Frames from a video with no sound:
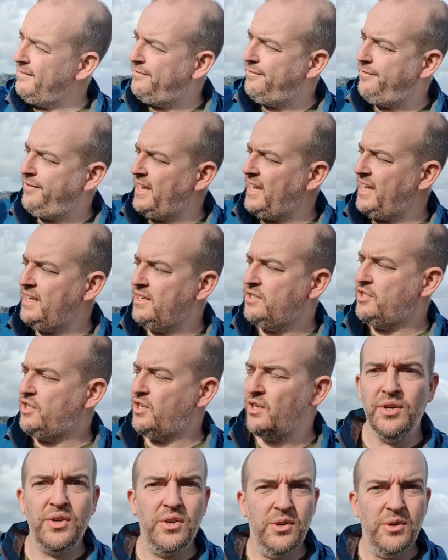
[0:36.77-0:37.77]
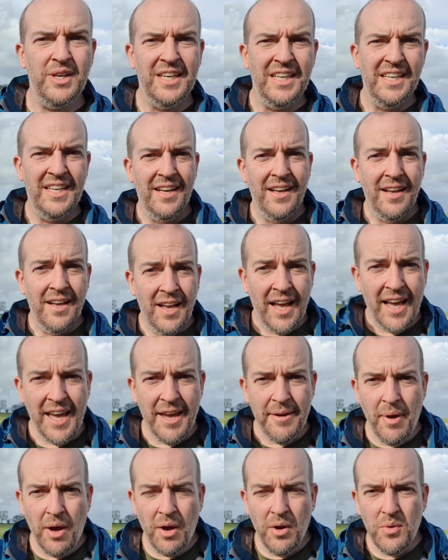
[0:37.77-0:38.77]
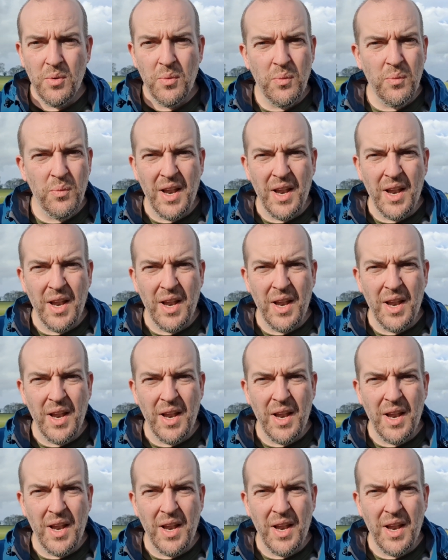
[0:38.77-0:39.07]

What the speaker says: 1v2.